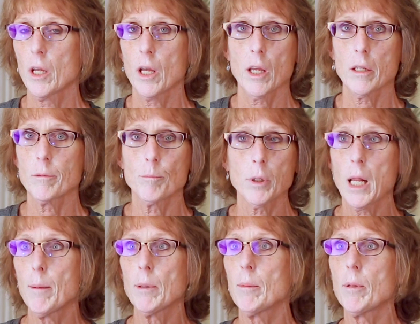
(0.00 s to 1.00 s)
and
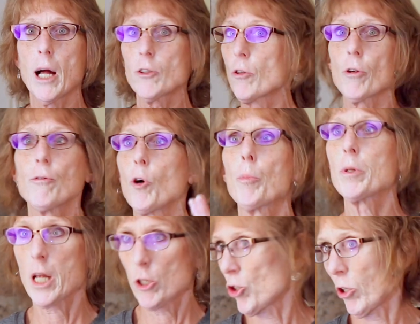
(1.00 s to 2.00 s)
blah, blah, blah to their full
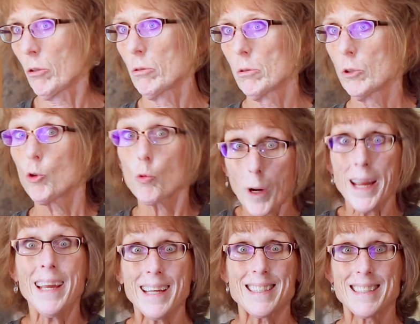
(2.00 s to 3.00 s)
potential.
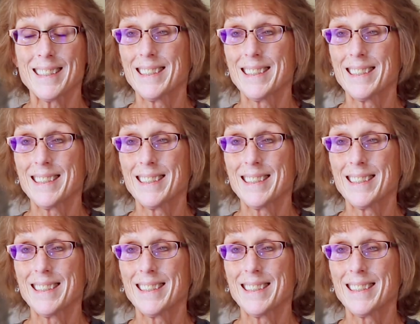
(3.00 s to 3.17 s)
Great.